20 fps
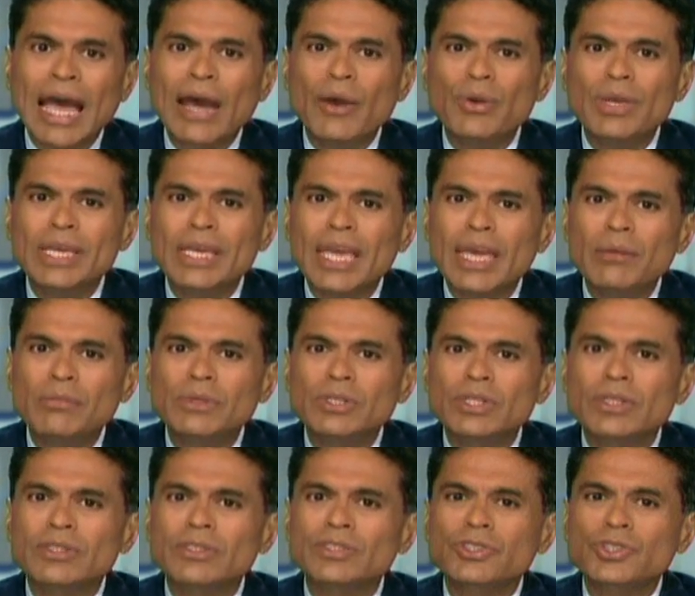How he came
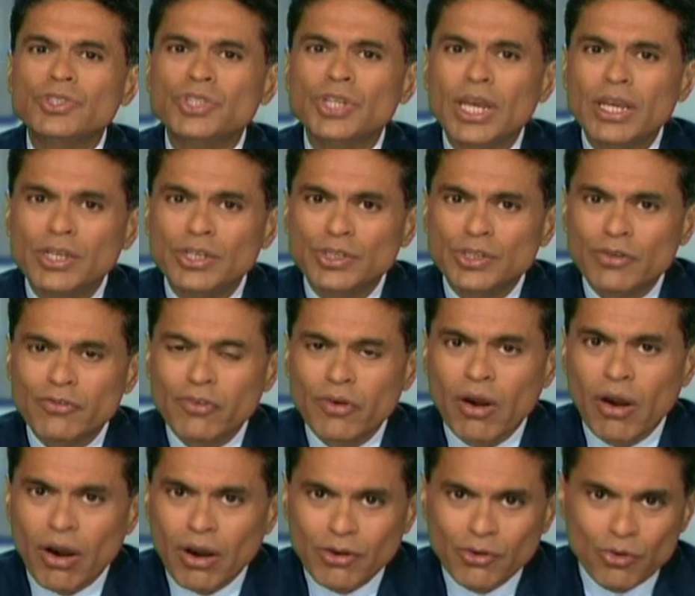to this change of
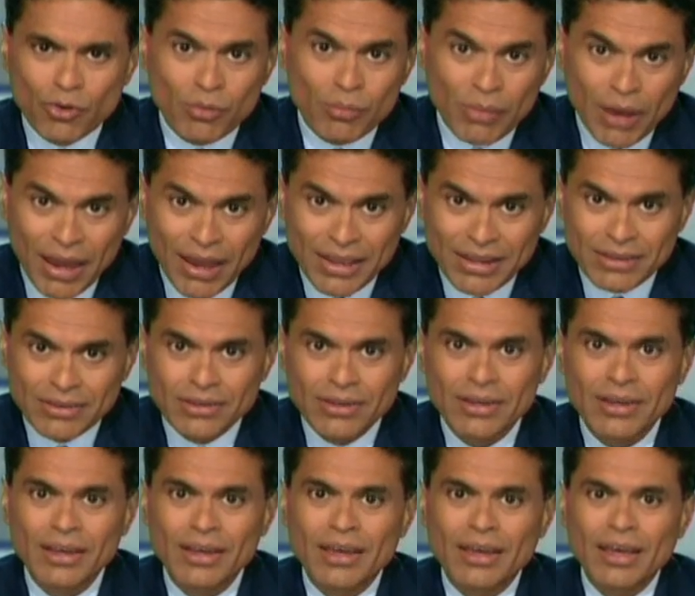heart or mind
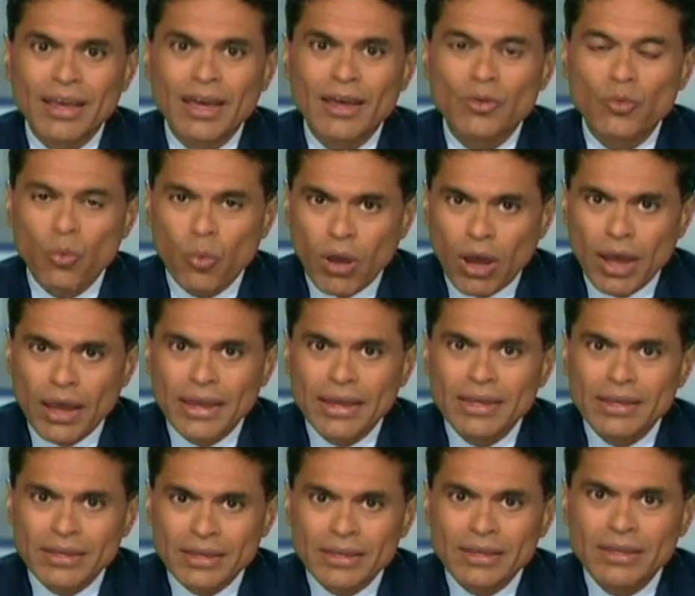and
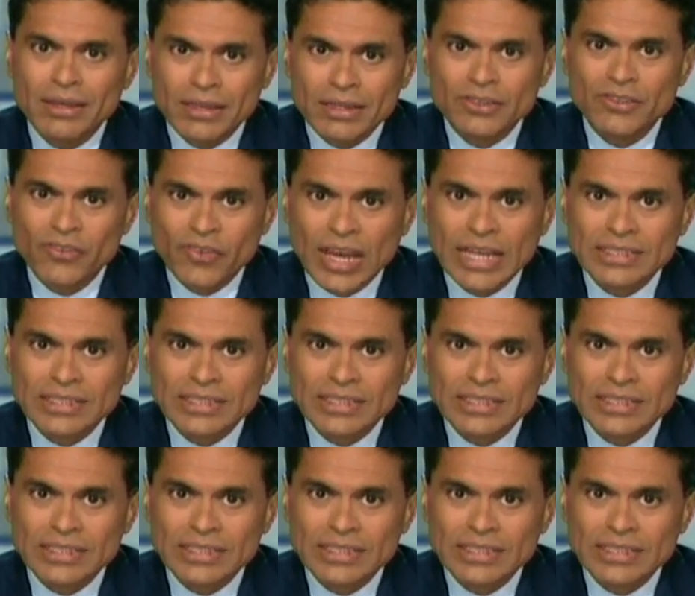why is